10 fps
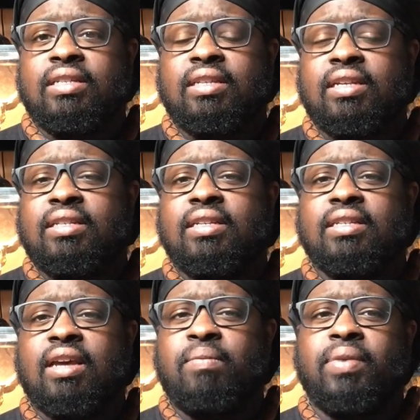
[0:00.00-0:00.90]
Does this
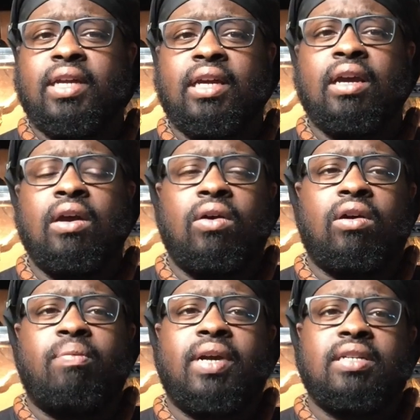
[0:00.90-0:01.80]
company
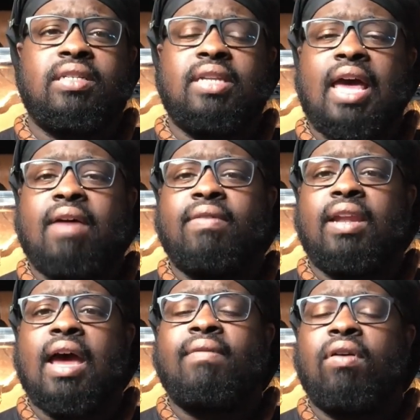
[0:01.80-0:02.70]
or person have a
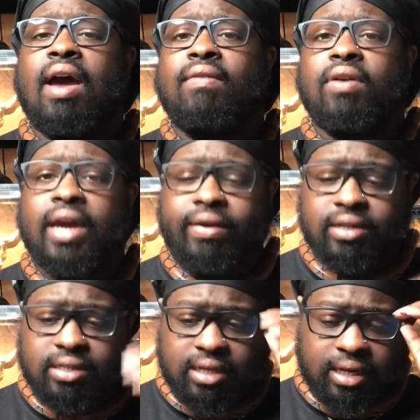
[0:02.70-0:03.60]
live arrival
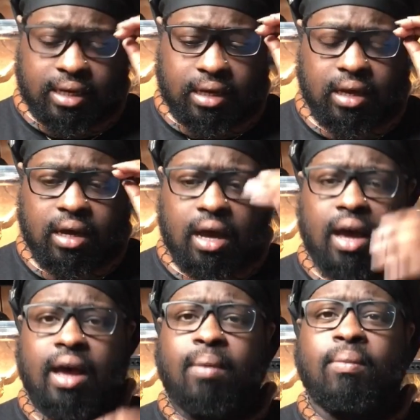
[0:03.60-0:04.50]
guarantee?
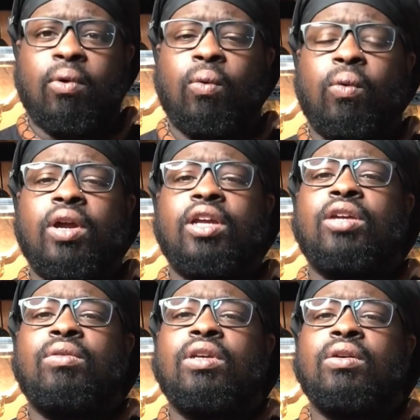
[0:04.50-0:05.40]
What do
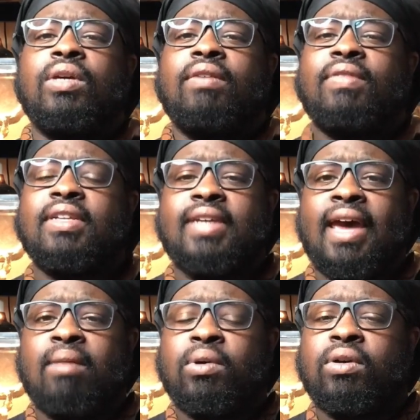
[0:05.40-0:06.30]
you do if this
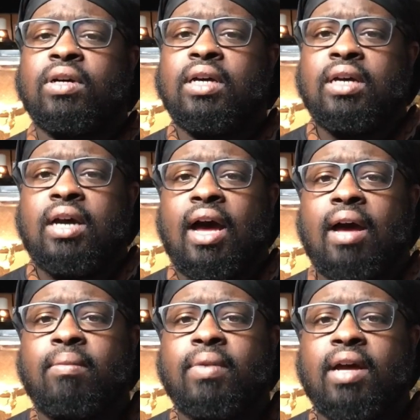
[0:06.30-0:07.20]
animal
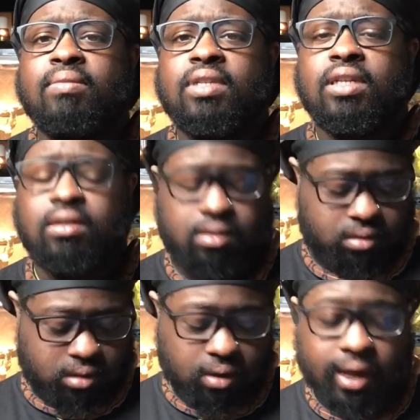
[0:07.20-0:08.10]
comes to you?
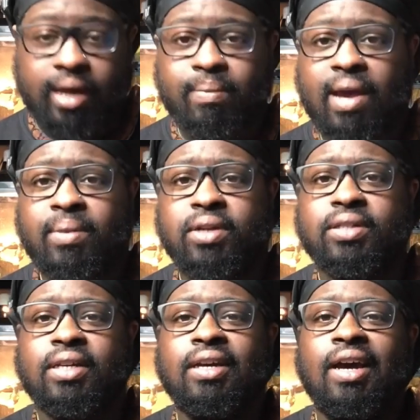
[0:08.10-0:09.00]
Okay, bye,
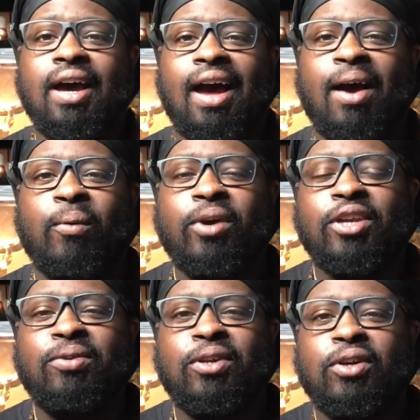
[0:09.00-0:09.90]
Medusa. What do
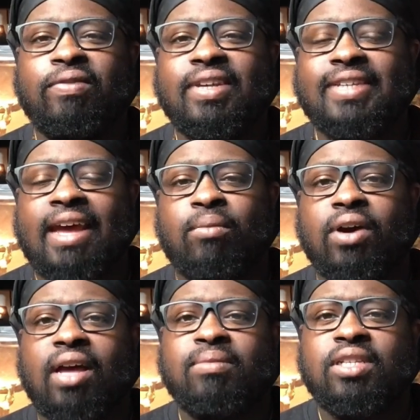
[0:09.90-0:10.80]
you do if this animal
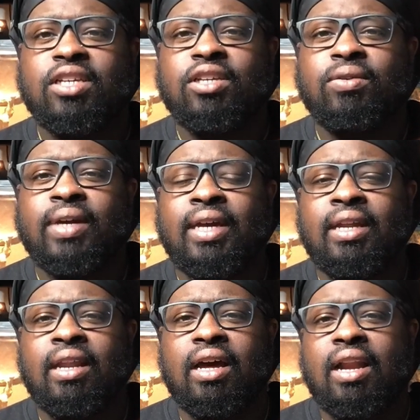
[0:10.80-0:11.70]
comes to you
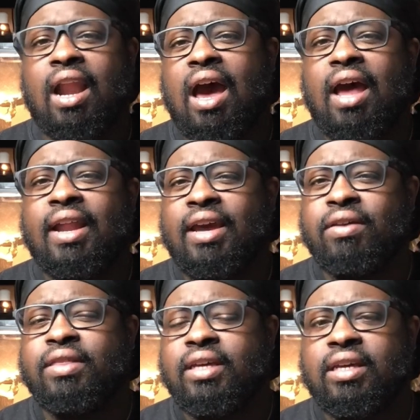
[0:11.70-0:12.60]
in a
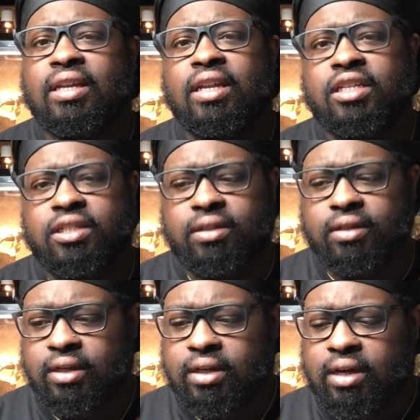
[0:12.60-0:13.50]
non-healthy condition?
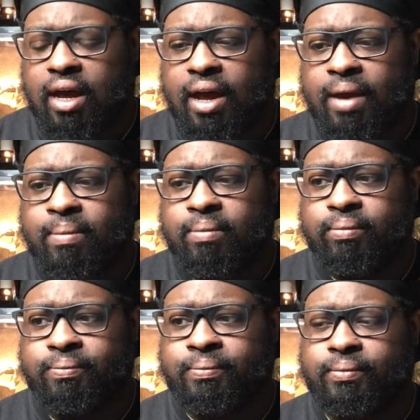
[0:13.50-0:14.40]
So
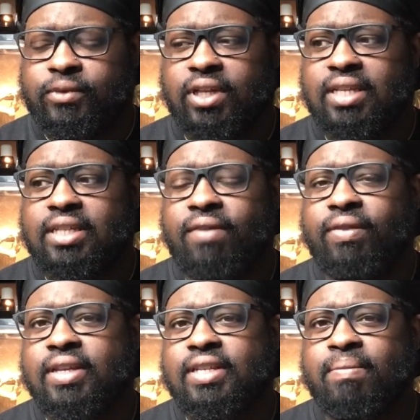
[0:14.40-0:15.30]
that's
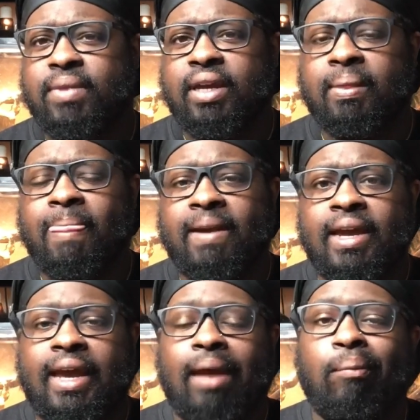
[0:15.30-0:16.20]
definitely something
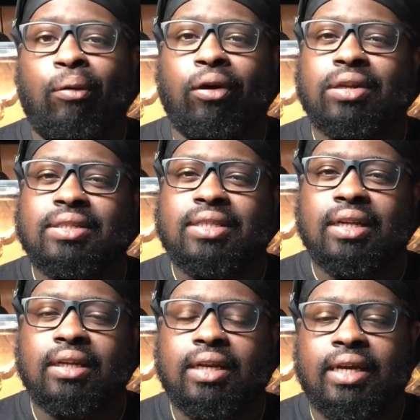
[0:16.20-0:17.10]
important to
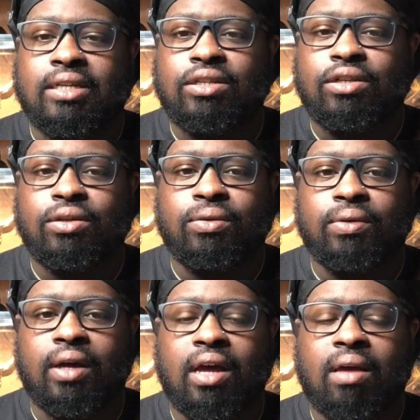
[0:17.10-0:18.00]
look into,
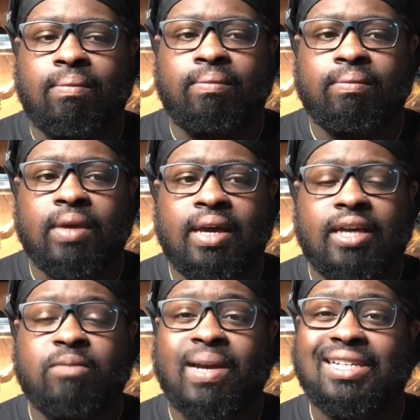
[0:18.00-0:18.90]

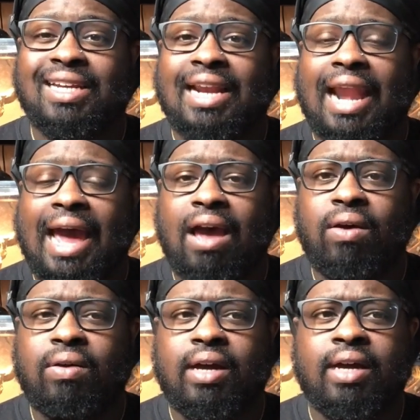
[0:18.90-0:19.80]
especially now.